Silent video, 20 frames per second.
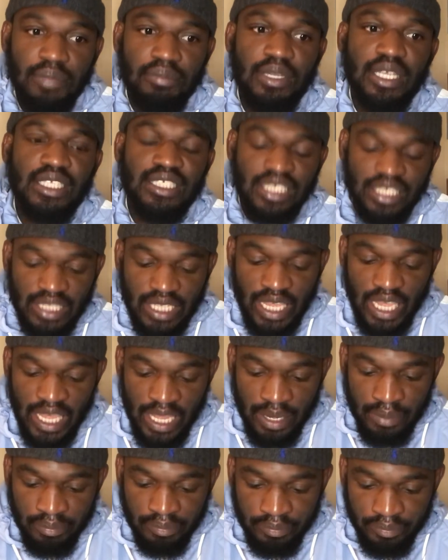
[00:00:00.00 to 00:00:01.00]
because it
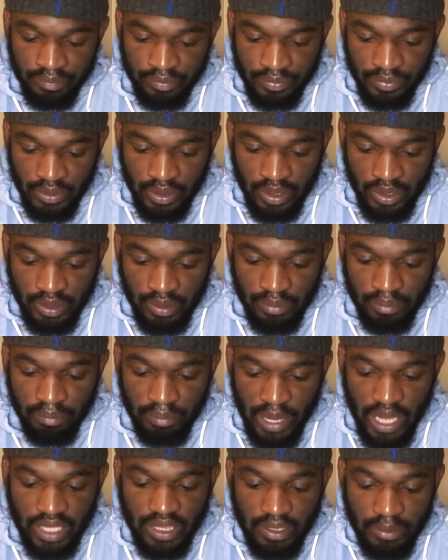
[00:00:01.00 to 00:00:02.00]
came
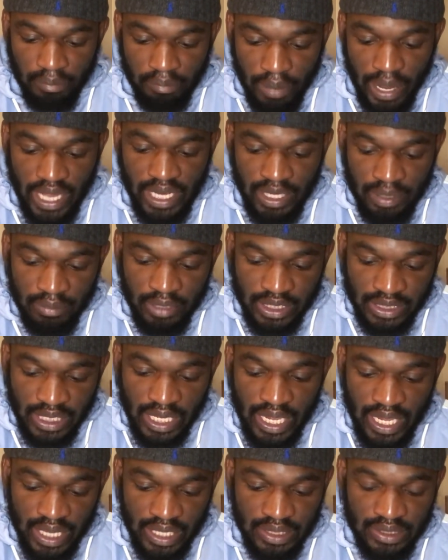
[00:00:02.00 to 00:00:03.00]
back to bite him in his
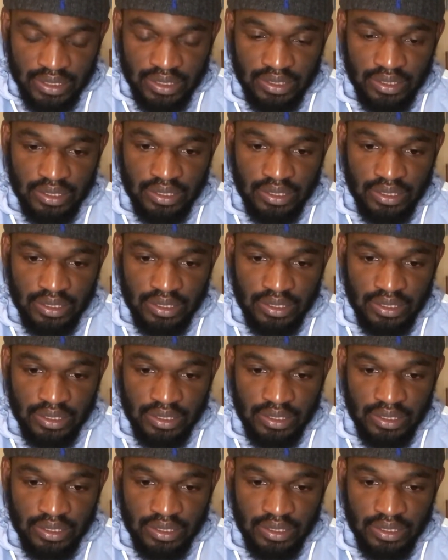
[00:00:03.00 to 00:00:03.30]
ass